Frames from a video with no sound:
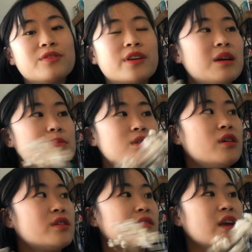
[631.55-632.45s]
For chem, it's a
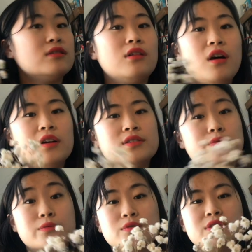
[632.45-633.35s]
lot of like laws
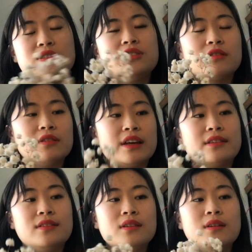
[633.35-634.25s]
and rules and
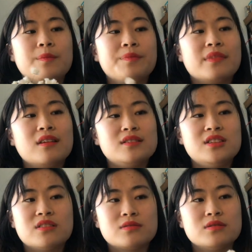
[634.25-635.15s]

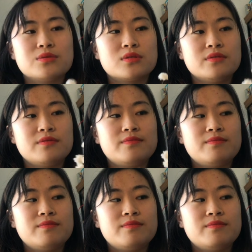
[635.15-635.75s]
general sort of